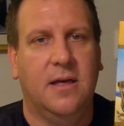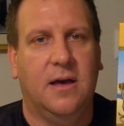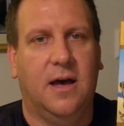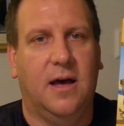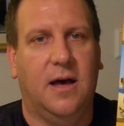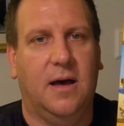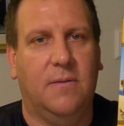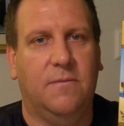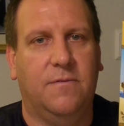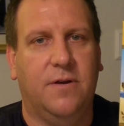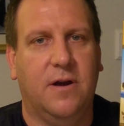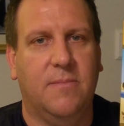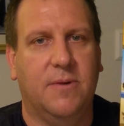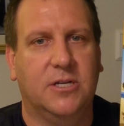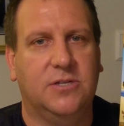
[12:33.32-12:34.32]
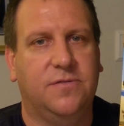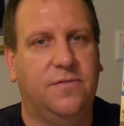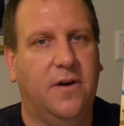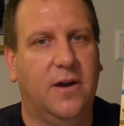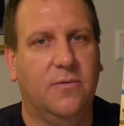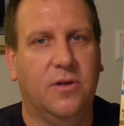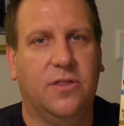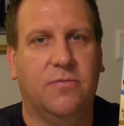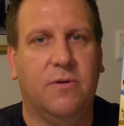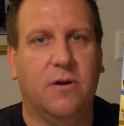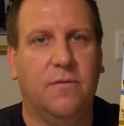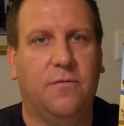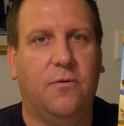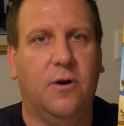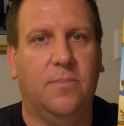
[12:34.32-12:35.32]
very much fun with 3
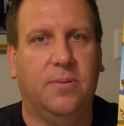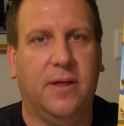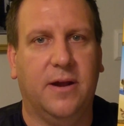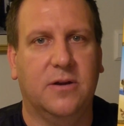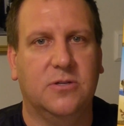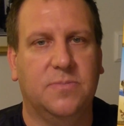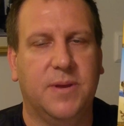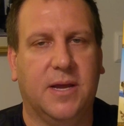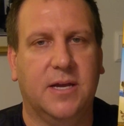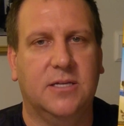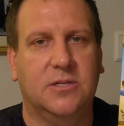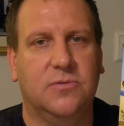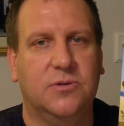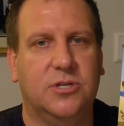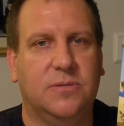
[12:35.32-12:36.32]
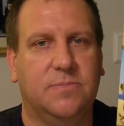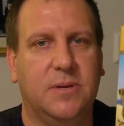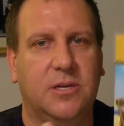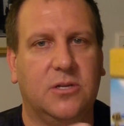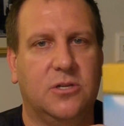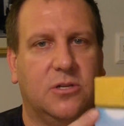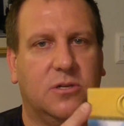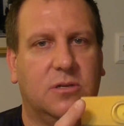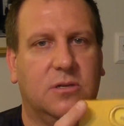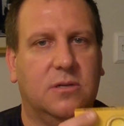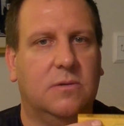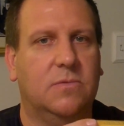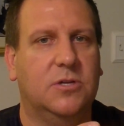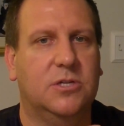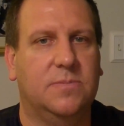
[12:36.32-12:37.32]
or 4 players, because it would just
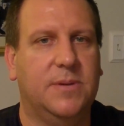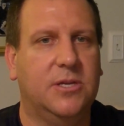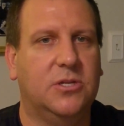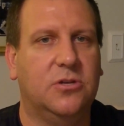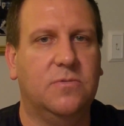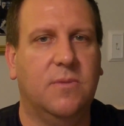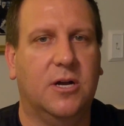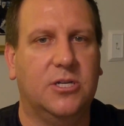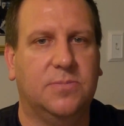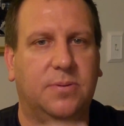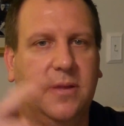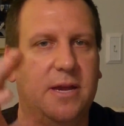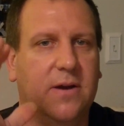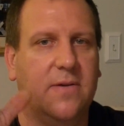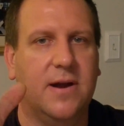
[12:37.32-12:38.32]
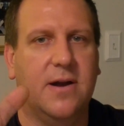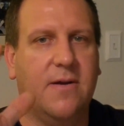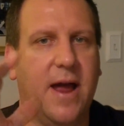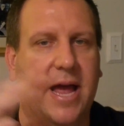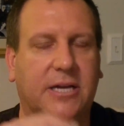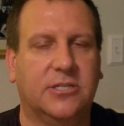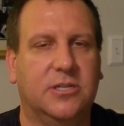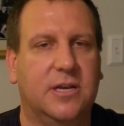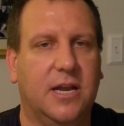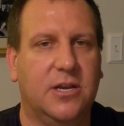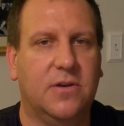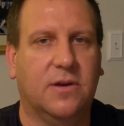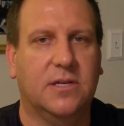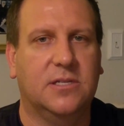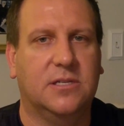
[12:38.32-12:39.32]
be too much player interaction, and
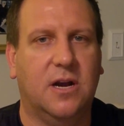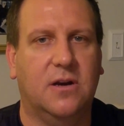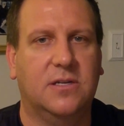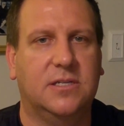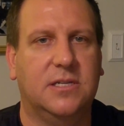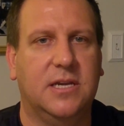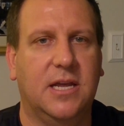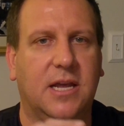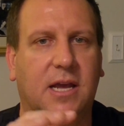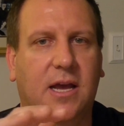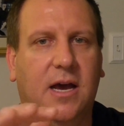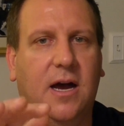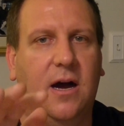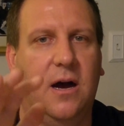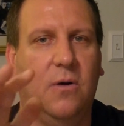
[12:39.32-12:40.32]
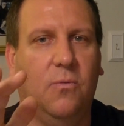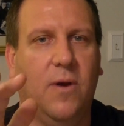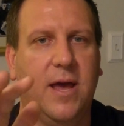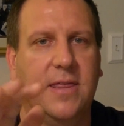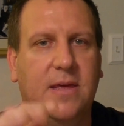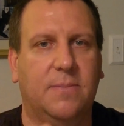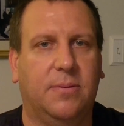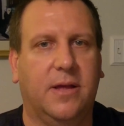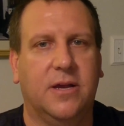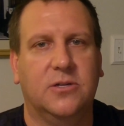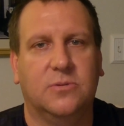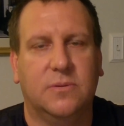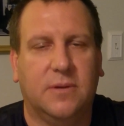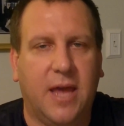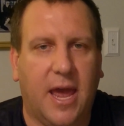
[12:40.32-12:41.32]
you can start seeing a way that players
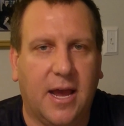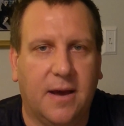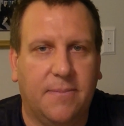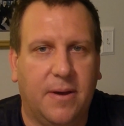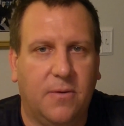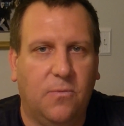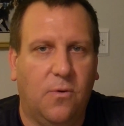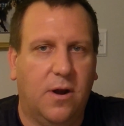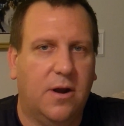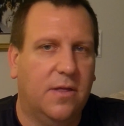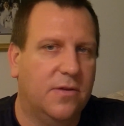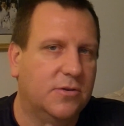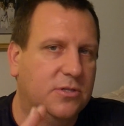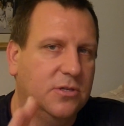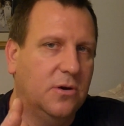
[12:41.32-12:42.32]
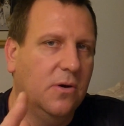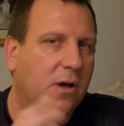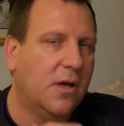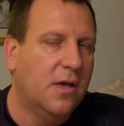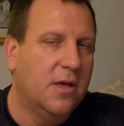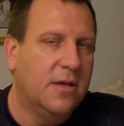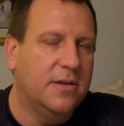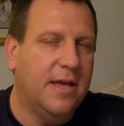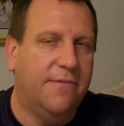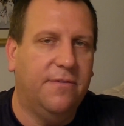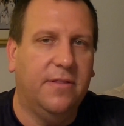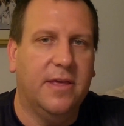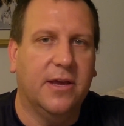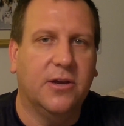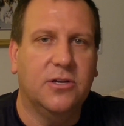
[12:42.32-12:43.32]
would gang up on one another. So
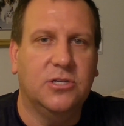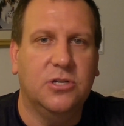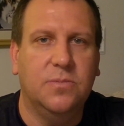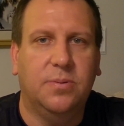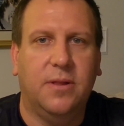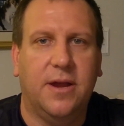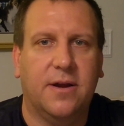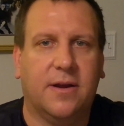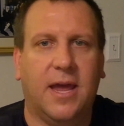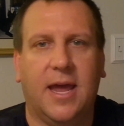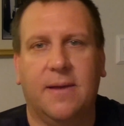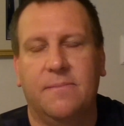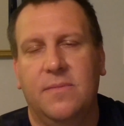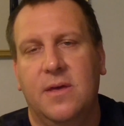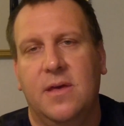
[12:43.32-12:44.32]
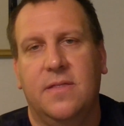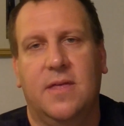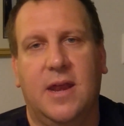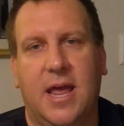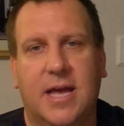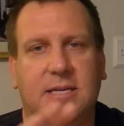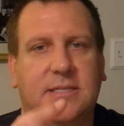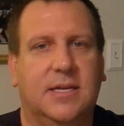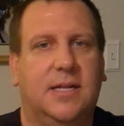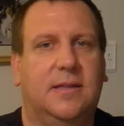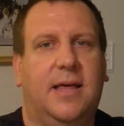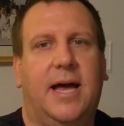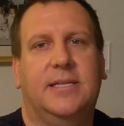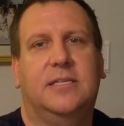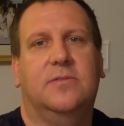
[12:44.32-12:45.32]
definitely a good 2-player game that has
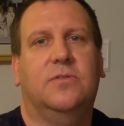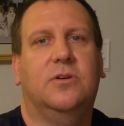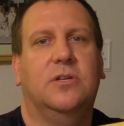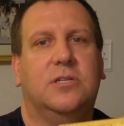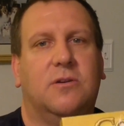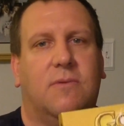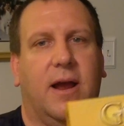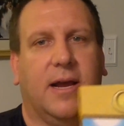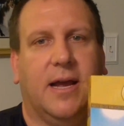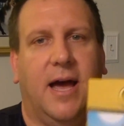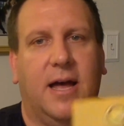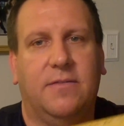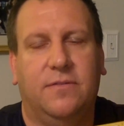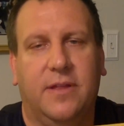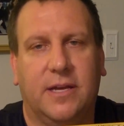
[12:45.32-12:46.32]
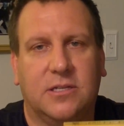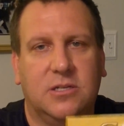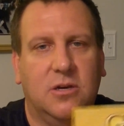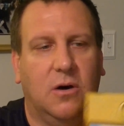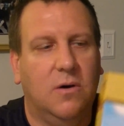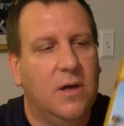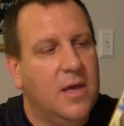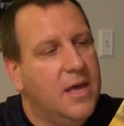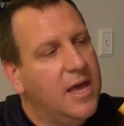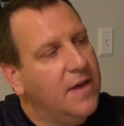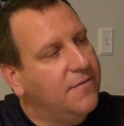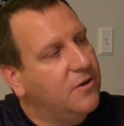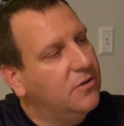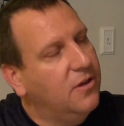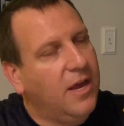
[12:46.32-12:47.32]
lots of good direct conflict. So
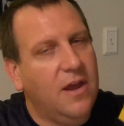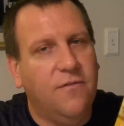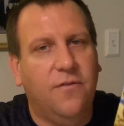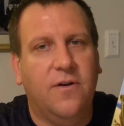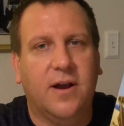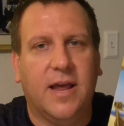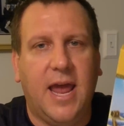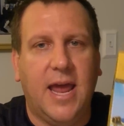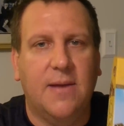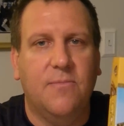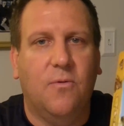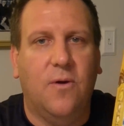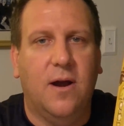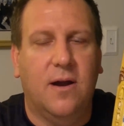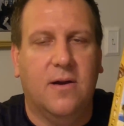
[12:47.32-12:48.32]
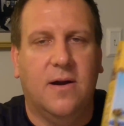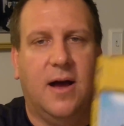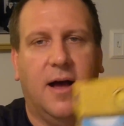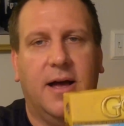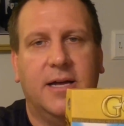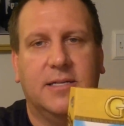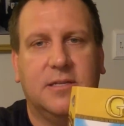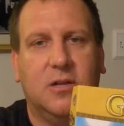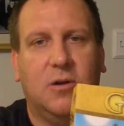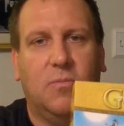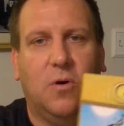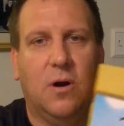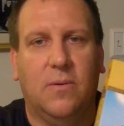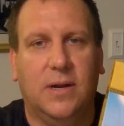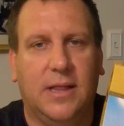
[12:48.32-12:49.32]
if you're looking for a game where it's a little
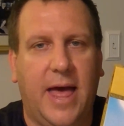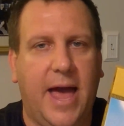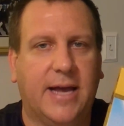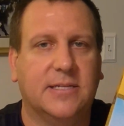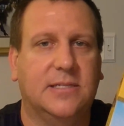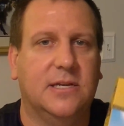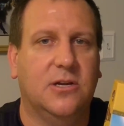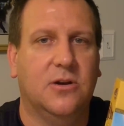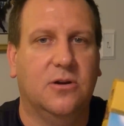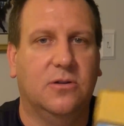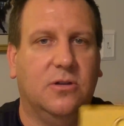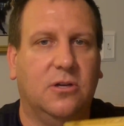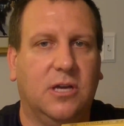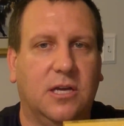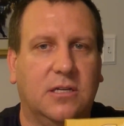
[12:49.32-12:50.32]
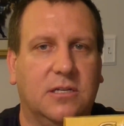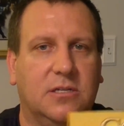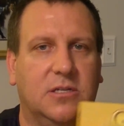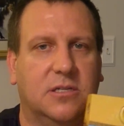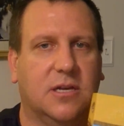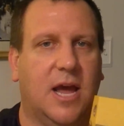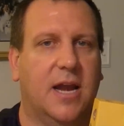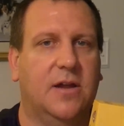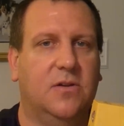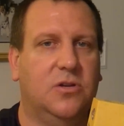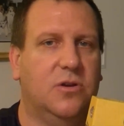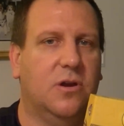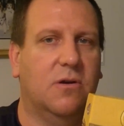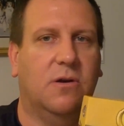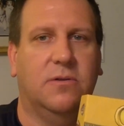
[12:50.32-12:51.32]
more relaxed and you're looking to just kind of do
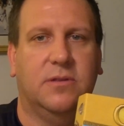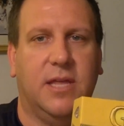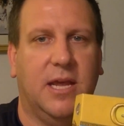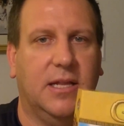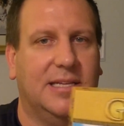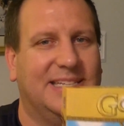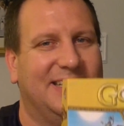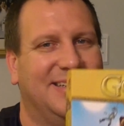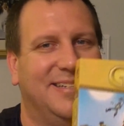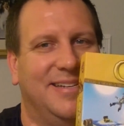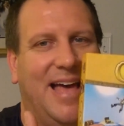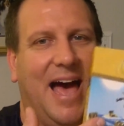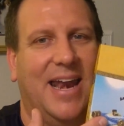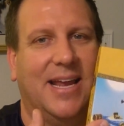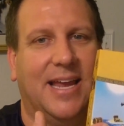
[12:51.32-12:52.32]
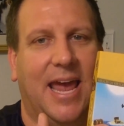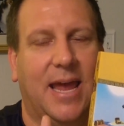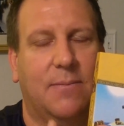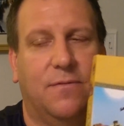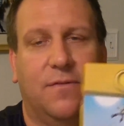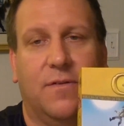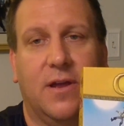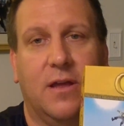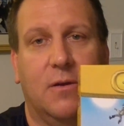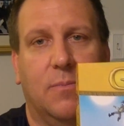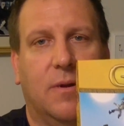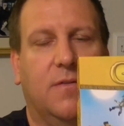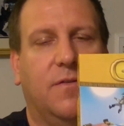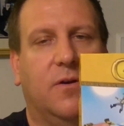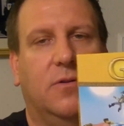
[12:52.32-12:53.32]
your own thing, this is not a game for you.
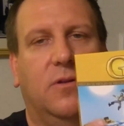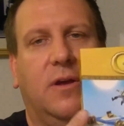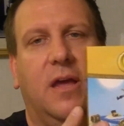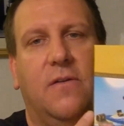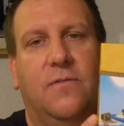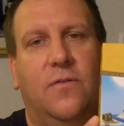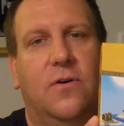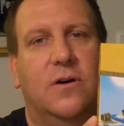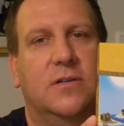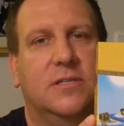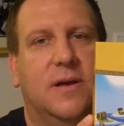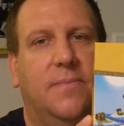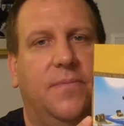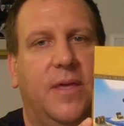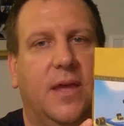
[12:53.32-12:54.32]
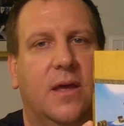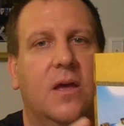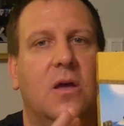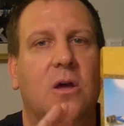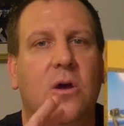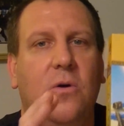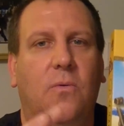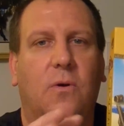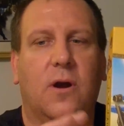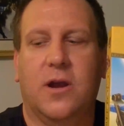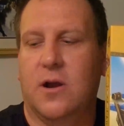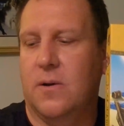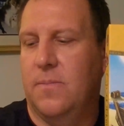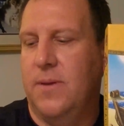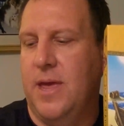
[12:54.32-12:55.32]
But if you're looking for something where
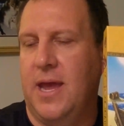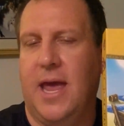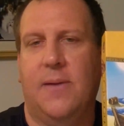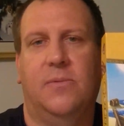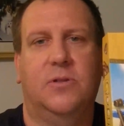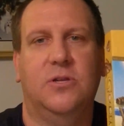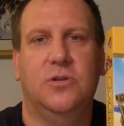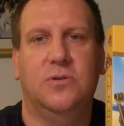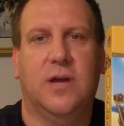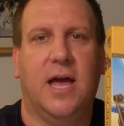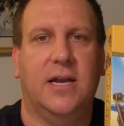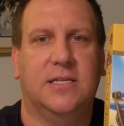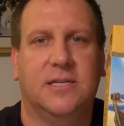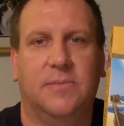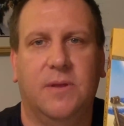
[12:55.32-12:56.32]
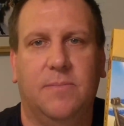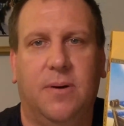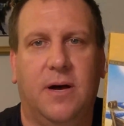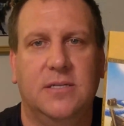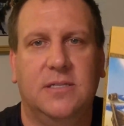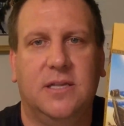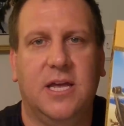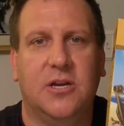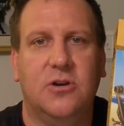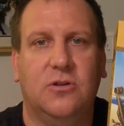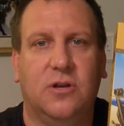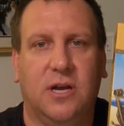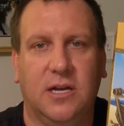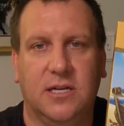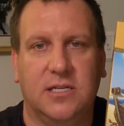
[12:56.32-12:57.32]
you're being able to do kind of something puzzly and you're
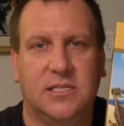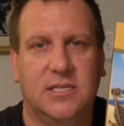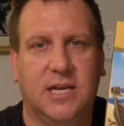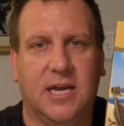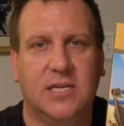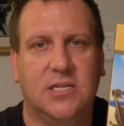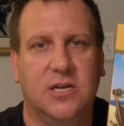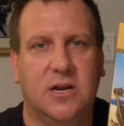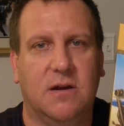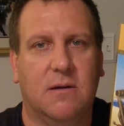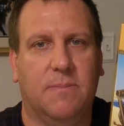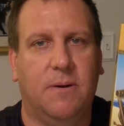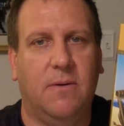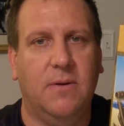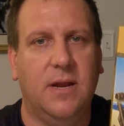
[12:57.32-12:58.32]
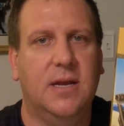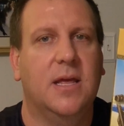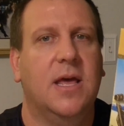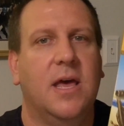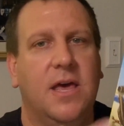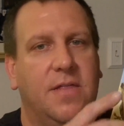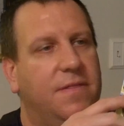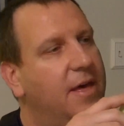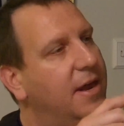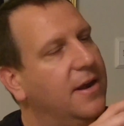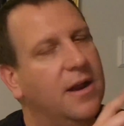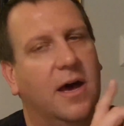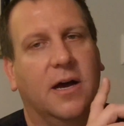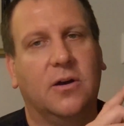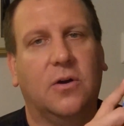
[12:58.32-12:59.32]
looking to stick it to your opponent,
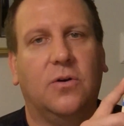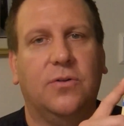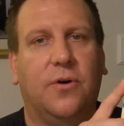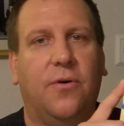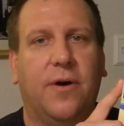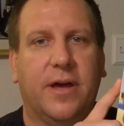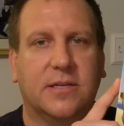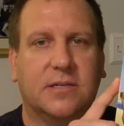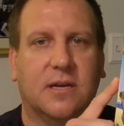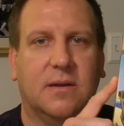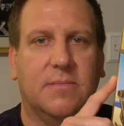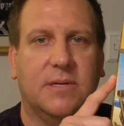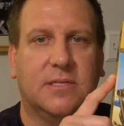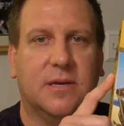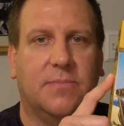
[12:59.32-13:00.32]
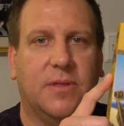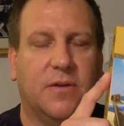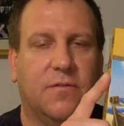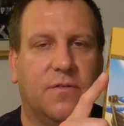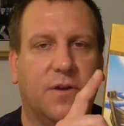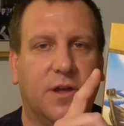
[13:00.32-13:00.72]
then Gold Ahoy is going to be something for